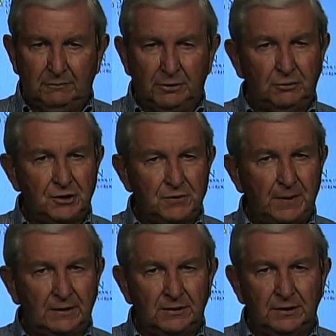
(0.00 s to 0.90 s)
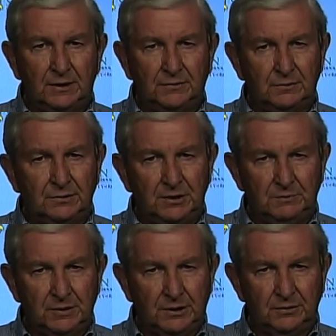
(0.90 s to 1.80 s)
We don't expect it to hit
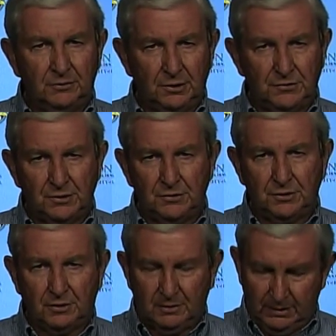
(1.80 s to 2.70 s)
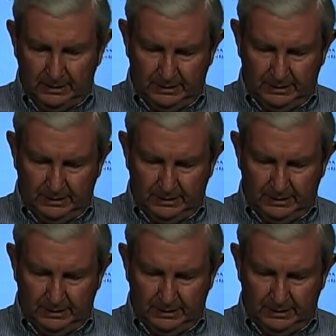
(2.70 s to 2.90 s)
13 million units this year